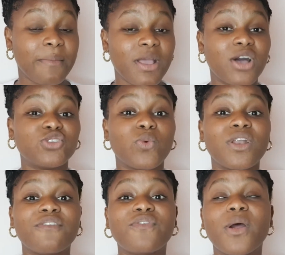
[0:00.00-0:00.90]
Because
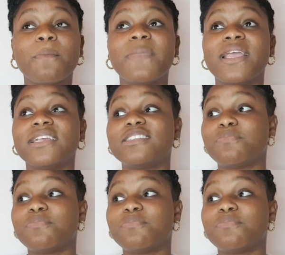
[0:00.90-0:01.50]
one of our biggest